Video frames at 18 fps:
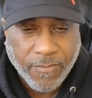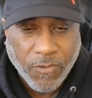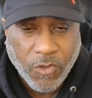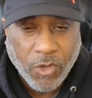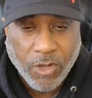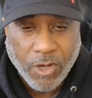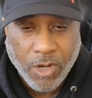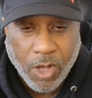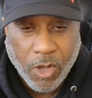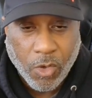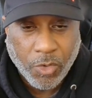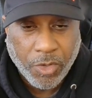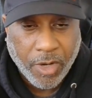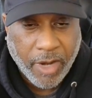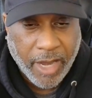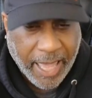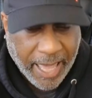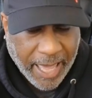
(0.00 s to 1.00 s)
You can hold
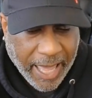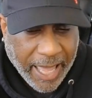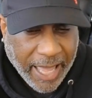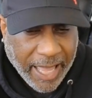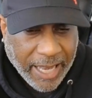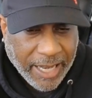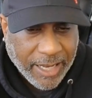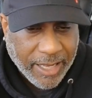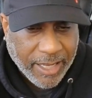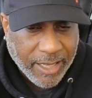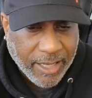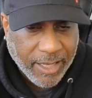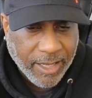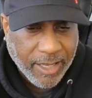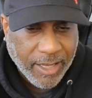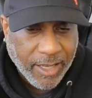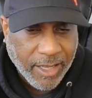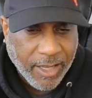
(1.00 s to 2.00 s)
her hand,
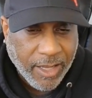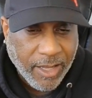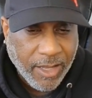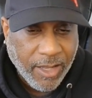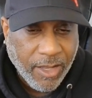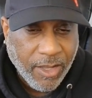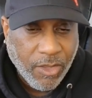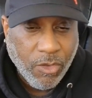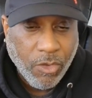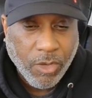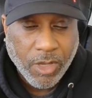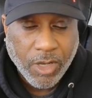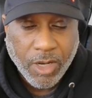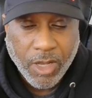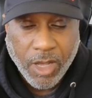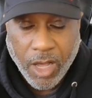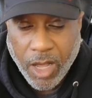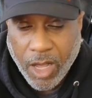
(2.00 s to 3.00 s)
you
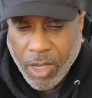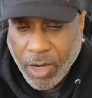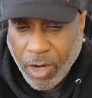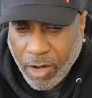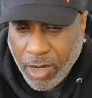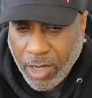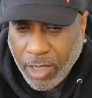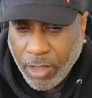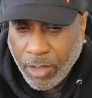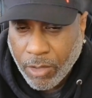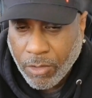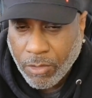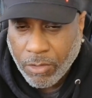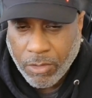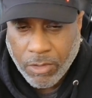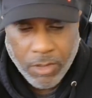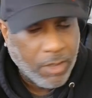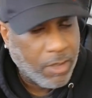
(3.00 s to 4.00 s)
can hug her a
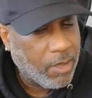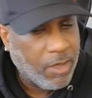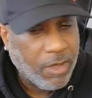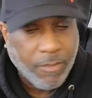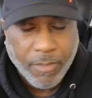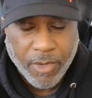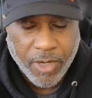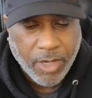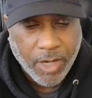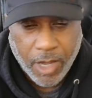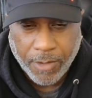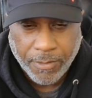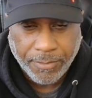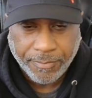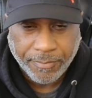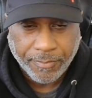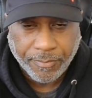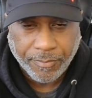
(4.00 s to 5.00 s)
little, but no,